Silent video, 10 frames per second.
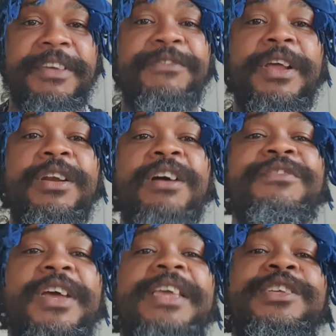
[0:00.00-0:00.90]
If you love
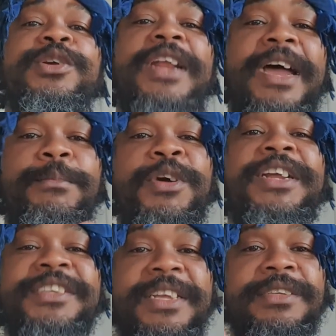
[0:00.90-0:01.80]
your Israelite
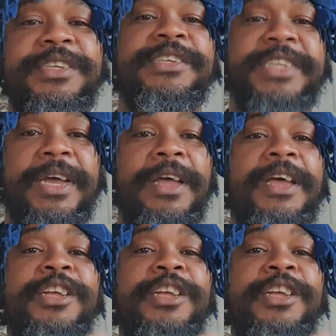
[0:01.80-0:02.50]
brothers and sisters